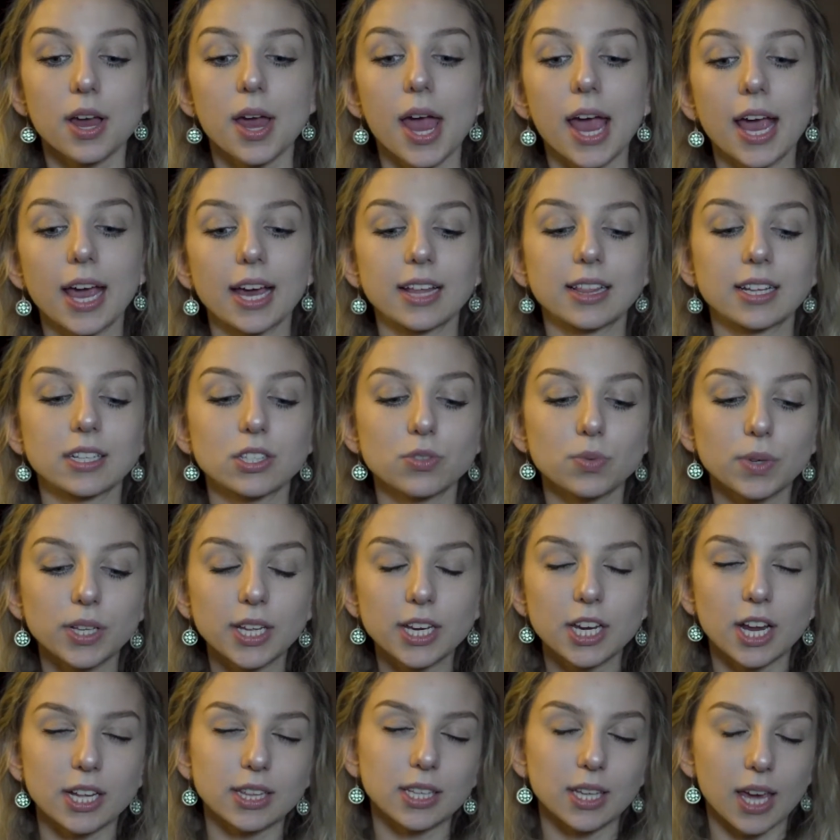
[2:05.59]
And that's really
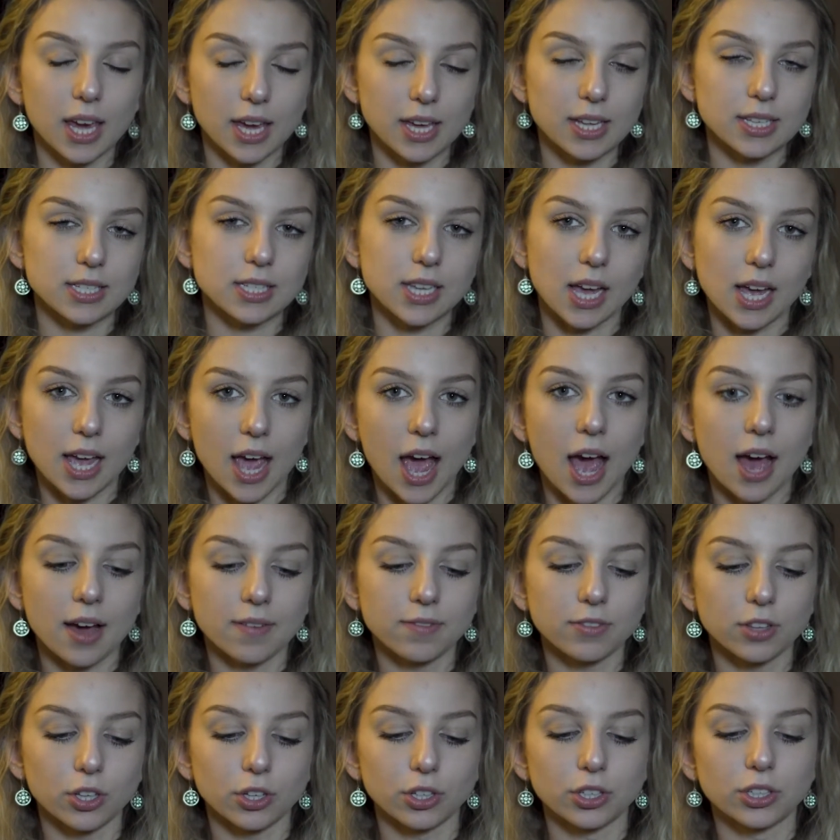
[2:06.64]
not the case. I
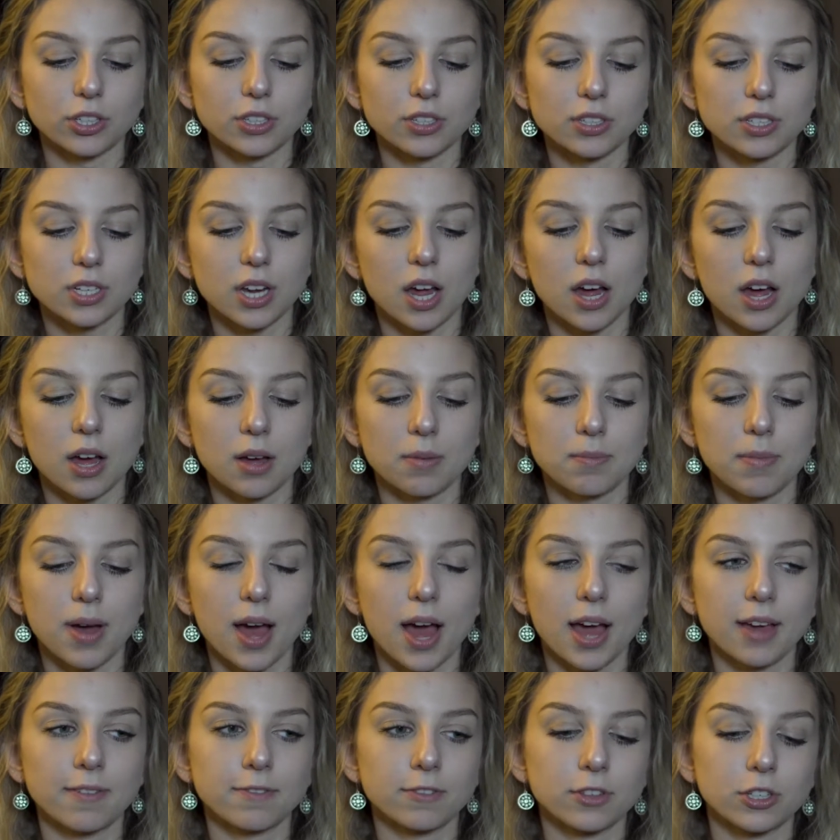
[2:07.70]
have learned.
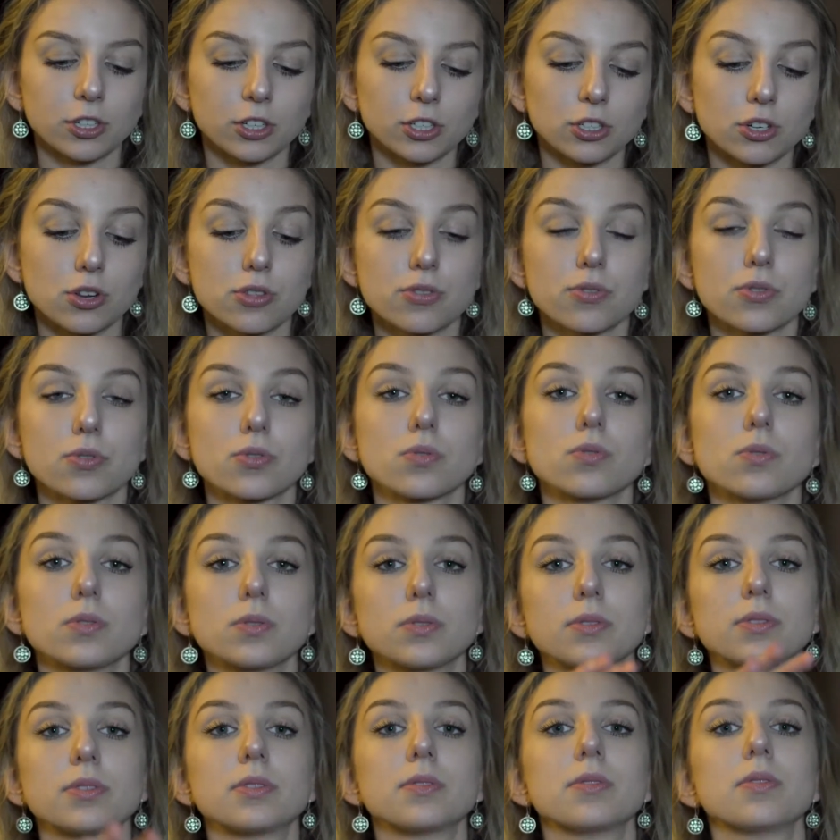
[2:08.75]
I've learned
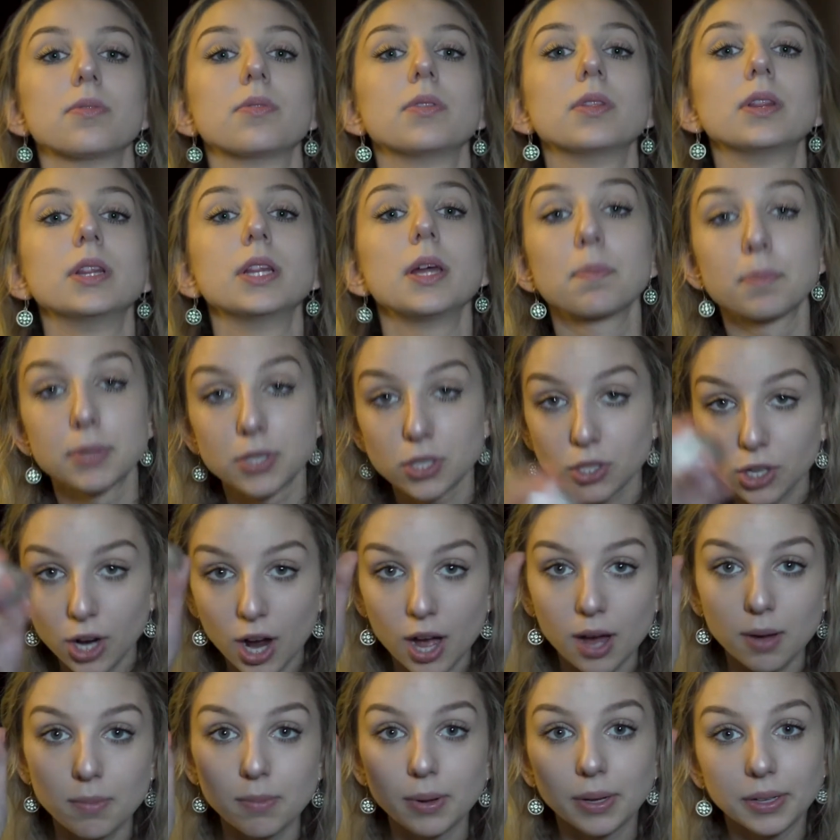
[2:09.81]
through lip
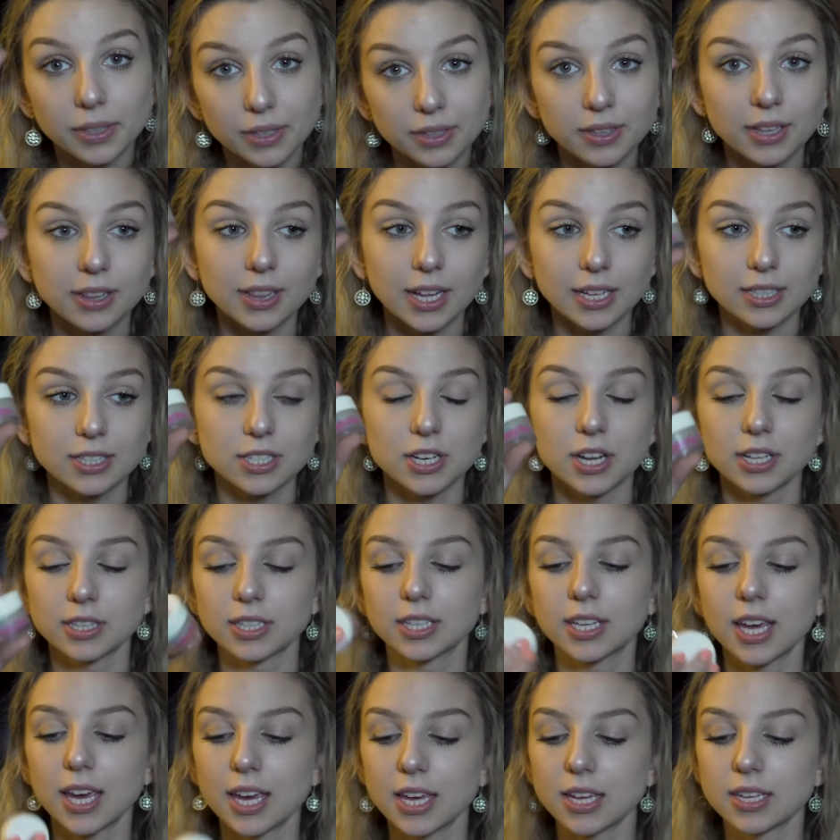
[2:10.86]
scrub that that's not the
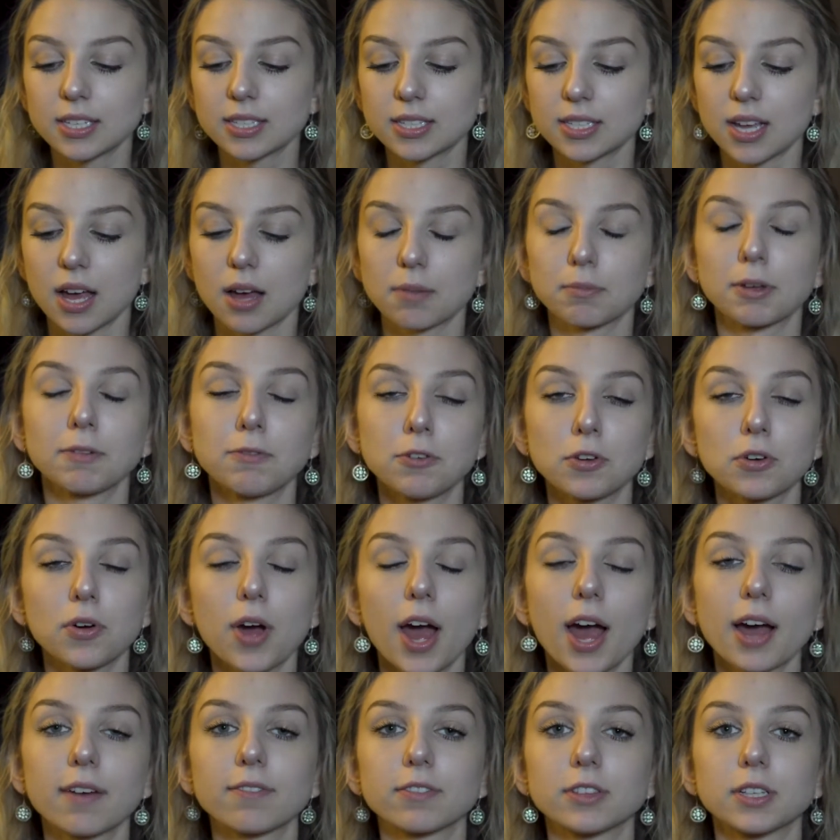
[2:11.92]
case. If you don't
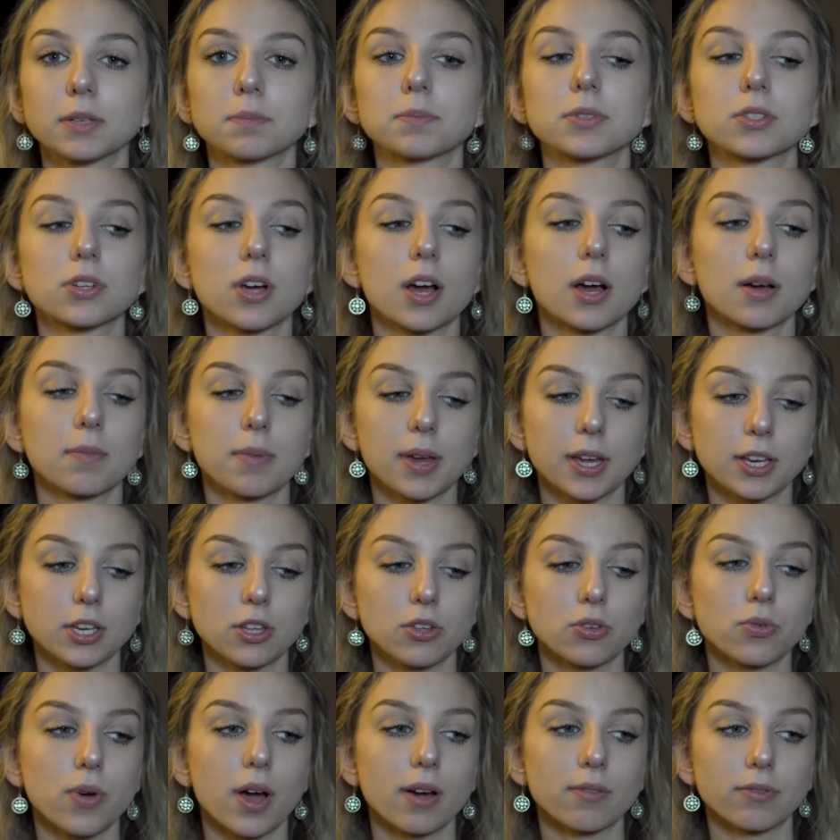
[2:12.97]
have lip scrub and
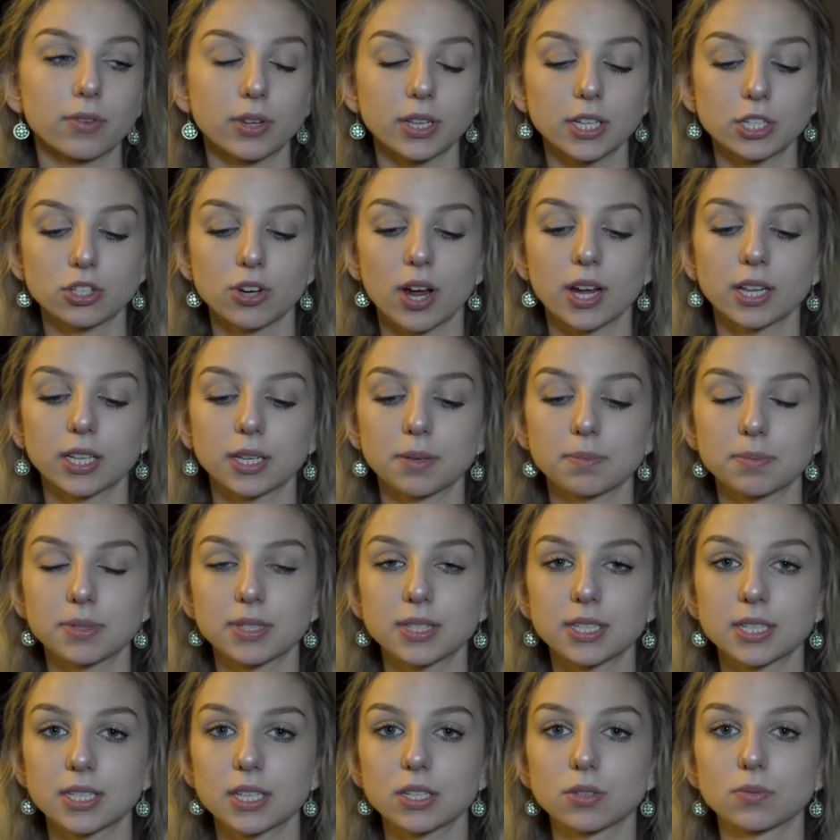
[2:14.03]
you have really dry lips,
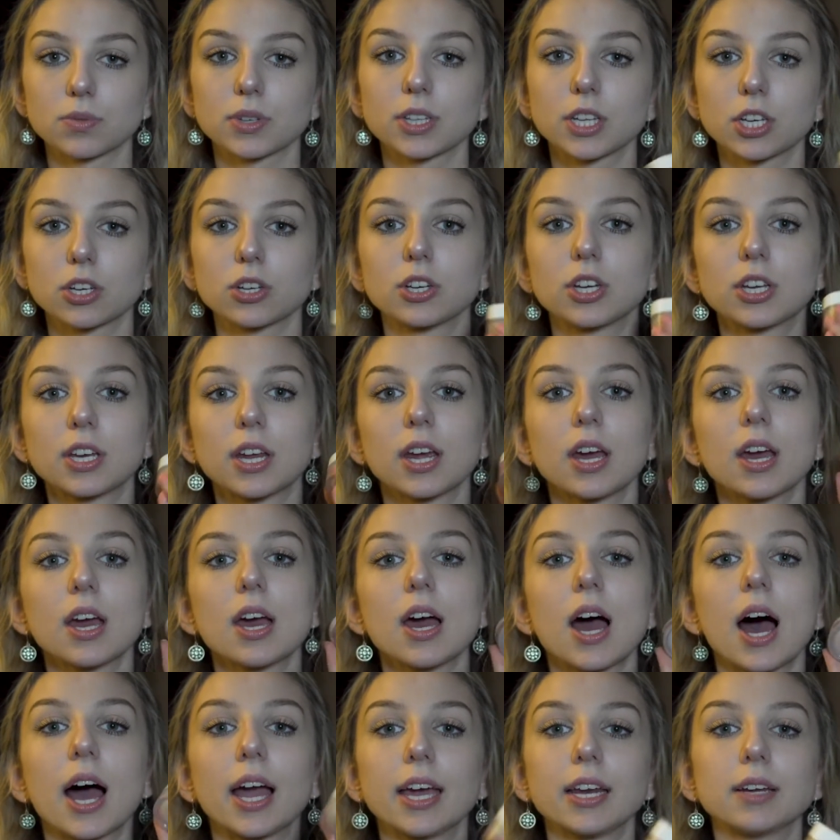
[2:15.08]
this is a really good
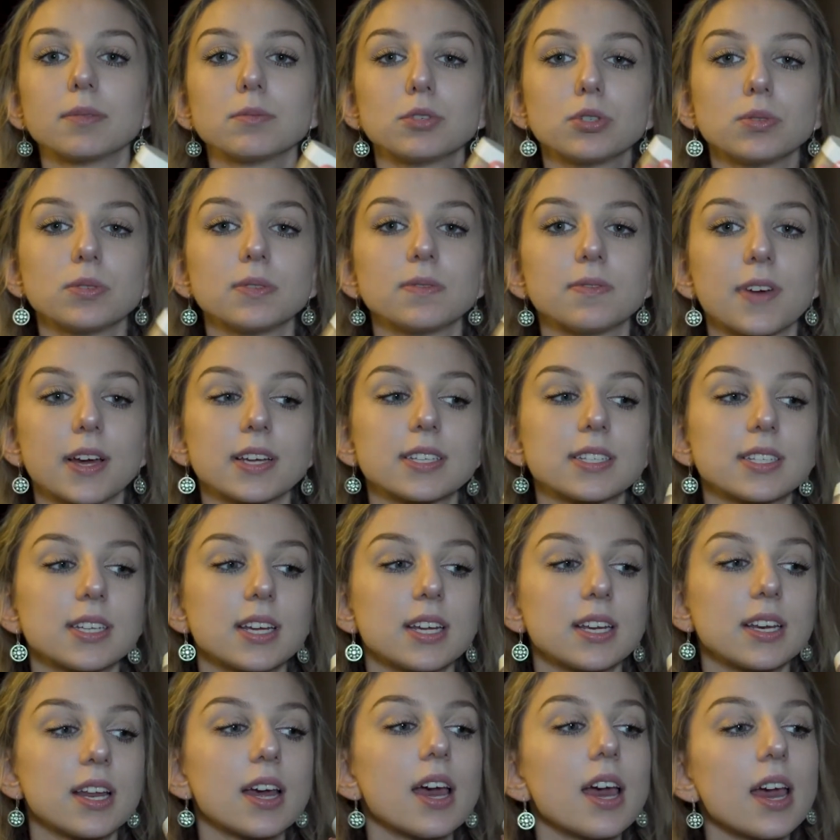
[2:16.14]
item to invest
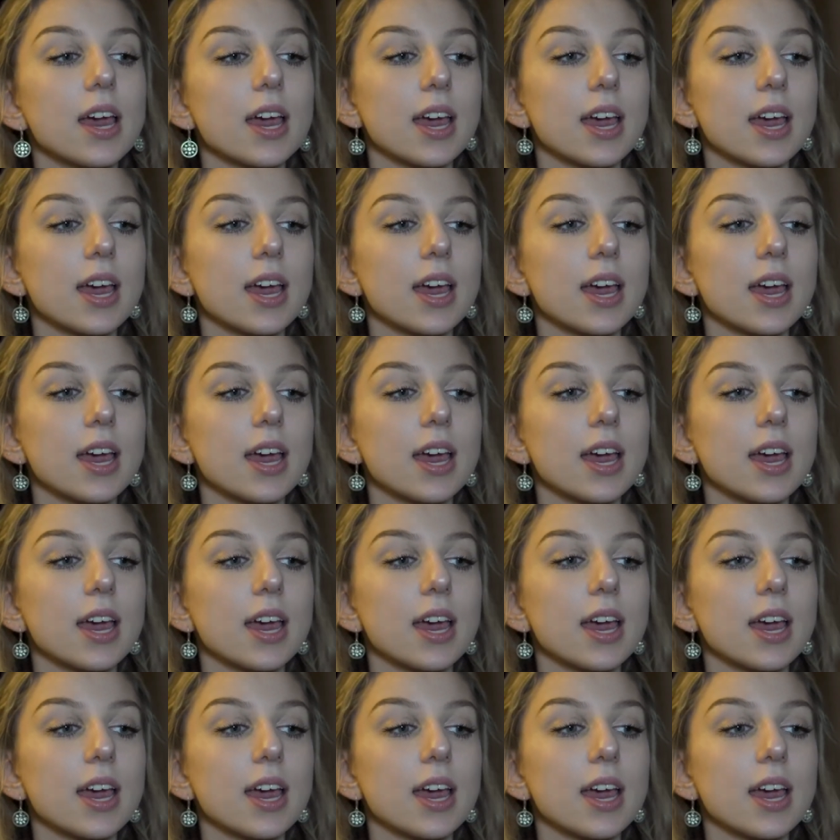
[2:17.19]
in.